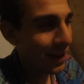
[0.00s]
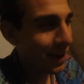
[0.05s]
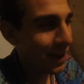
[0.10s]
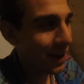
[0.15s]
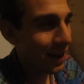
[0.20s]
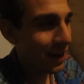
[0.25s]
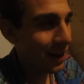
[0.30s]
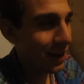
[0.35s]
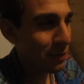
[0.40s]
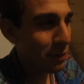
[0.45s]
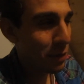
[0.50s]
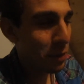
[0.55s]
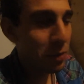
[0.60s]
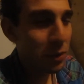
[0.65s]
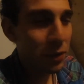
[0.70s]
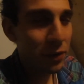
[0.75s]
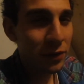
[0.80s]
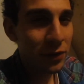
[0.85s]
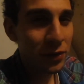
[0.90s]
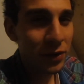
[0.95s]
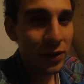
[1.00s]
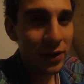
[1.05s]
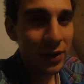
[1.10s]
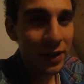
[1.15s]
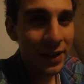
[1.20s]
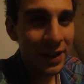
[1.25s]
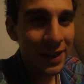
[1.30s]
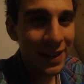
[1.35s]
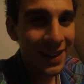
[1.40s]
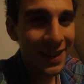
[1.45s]
I am a
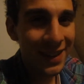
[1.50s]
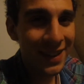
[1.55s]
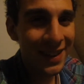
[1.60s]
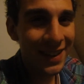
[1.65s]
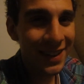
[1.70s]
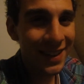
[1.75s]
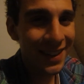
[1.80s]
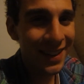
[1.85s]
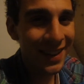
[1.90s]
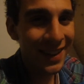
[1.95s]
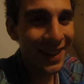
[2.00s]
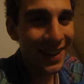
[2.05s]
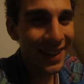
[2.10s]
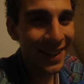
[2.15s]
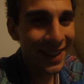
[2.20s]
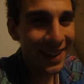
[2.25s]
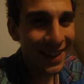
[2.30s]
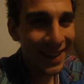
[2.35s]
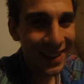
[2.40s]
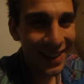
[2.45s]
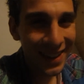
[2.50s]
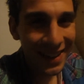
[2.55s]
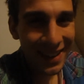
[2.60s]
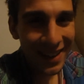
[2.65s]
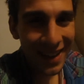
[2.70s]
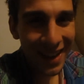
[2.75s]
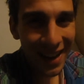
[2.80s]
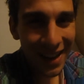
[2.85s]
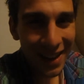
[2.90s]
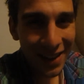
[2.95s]
pervert. I
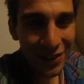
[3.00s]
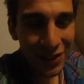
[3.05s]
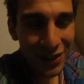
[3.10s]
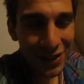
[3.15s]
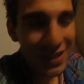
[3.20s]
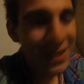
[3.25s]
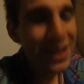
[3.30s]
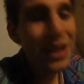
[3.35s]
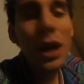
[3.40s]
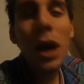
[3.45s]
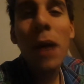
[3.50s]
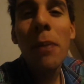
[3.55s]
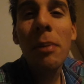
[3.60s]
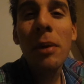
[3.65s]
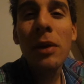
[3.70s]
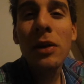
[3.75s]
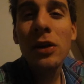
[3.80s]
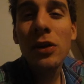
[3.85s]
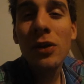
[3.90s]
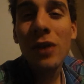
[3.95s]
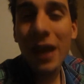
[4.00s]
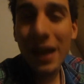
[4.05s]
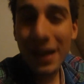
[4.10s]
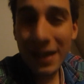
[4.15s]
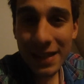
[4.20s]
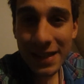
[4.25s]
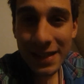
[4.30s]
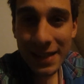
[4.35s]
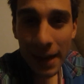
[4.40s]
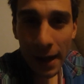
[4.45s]
will sneak up on you
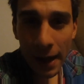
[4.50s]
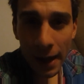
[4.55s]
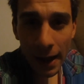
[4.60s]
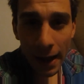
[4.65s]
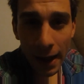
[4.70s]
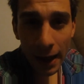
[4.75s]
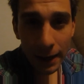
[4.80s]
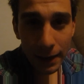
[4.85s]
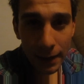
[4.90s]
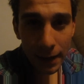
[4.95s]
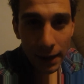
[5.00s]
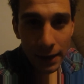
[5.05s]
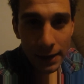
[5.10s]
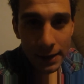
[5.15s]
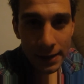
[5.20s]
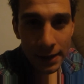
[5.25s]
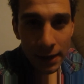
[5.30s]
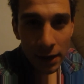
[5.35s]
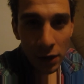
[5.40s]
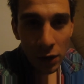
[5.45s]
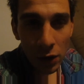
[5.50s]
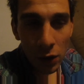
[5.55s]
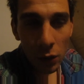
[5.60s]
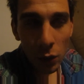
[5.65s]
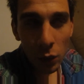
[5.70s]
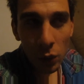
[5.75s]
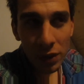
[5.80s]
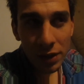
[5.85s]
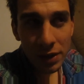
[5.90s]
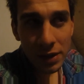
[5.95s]
ladies at night
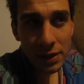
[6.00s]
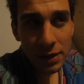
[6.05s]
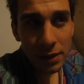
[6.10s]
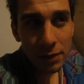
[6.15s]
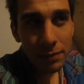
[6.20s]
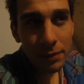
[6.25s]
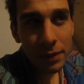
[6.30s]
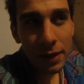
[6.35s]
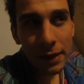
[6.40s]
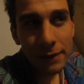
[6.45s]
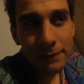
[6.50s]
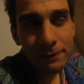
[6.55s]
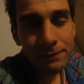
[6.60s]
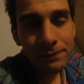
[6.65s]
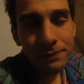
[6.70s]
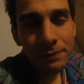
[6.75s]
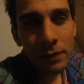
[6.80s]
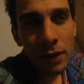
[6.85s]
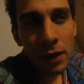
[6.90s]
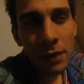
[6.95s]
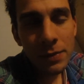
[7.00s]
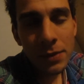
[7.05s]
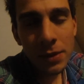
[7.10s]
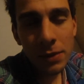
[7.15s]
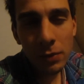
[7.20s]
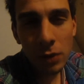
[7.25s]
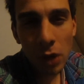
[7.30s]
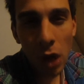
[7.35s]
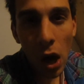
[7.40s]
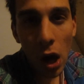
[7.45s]
with some
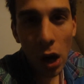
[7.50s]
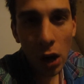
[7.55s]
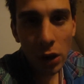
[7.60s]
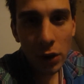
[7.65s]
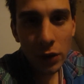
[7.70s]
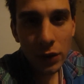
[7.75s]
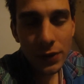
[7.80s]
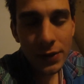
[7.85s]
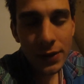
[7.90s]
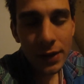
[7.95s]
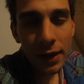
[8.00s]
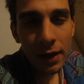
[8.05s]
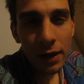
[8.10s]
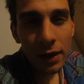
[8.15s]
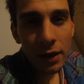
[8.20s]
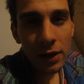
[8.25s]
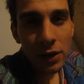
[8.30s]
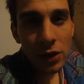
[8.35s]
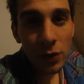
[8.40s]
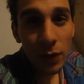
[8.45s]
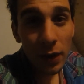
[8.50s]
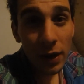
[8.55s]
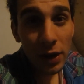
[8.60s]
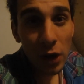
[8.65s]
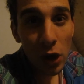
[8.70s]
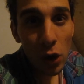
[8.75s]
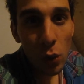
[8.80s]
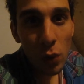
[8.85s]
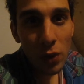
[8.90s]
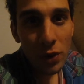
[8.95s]
goggles so I
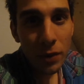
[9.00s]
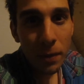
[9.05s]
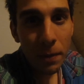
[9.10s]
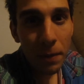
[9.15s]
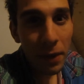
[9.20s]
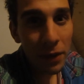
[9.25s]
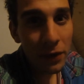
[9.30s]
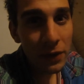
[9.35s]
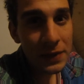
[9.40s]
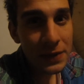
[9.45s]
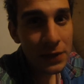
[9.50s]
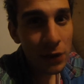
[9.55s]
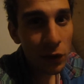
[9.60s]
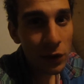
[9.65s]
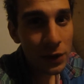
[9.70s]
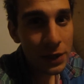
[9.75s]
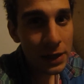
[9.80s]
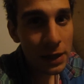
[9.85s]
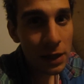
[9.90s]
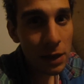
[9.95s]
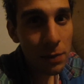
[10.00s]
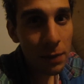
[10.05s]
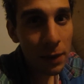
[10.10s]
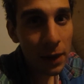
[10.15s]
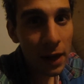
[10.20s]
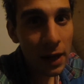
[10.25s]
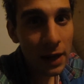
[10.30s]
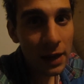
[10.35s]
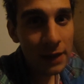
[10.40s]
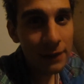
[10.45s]
know when your parents are asleep
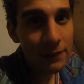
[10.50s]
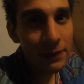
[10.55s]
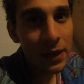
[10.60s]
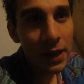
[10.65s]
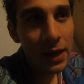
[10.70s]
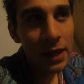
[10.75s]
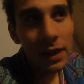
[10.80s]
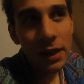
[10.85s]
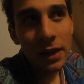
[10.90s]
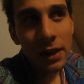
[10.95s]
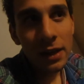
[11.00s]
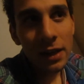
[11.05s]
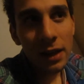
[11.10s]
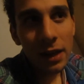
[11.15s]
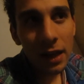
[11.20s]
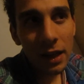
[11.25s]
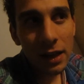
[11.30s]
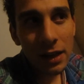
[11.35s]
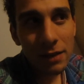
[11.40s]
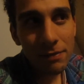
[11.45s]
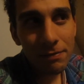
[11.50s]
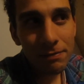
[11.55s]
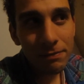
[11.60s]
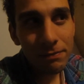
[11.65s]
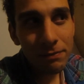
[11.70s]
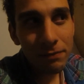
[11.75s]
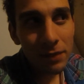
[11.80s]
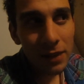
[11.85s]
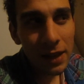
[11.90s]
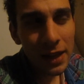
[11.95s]
and I can, like,
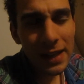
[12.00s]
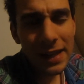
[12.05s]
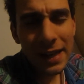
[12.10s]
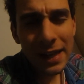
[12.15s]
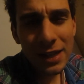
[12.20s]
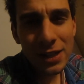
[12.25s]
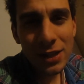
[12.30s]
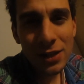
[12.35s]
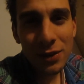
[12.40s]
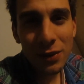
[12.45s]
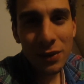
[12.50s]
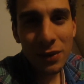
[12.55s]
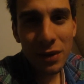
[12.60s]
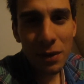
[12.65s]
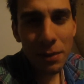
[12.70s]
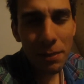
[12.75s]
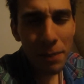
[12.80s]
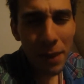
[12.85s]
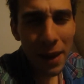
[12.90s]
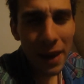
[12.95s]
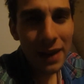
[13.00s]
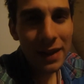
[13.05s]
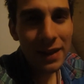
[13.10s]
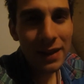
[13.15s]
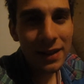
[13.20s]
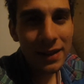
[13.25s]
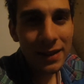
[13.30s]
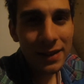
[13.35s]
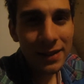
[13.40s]
lay next to you in your bed